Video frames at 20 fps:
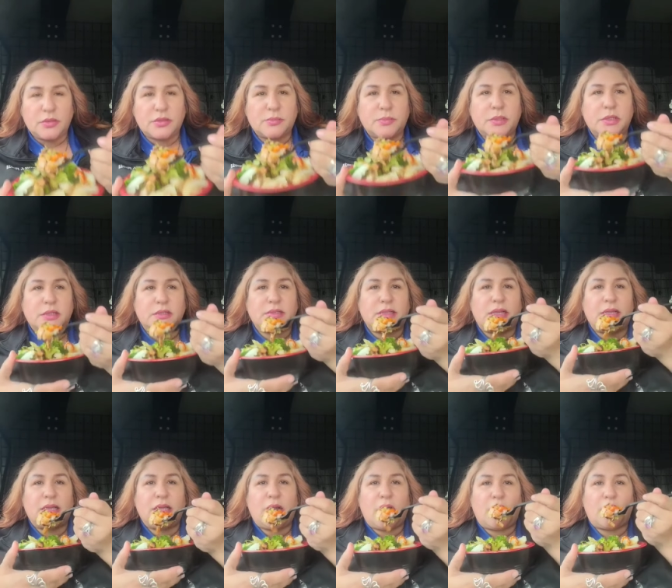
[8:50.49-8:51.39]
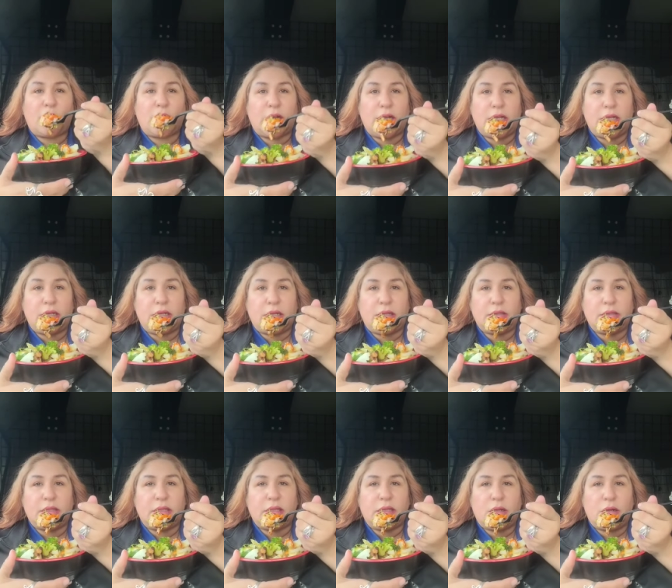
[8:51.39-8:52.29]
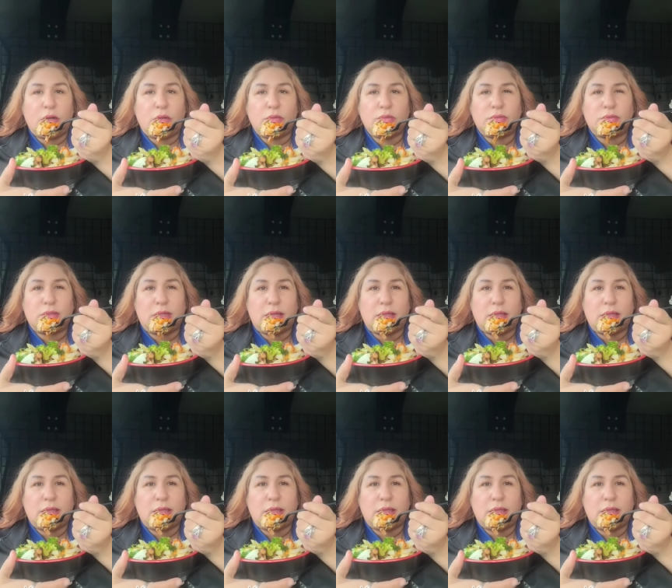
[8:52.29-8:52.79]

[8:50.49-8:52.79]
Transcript: it's because I get off late and they close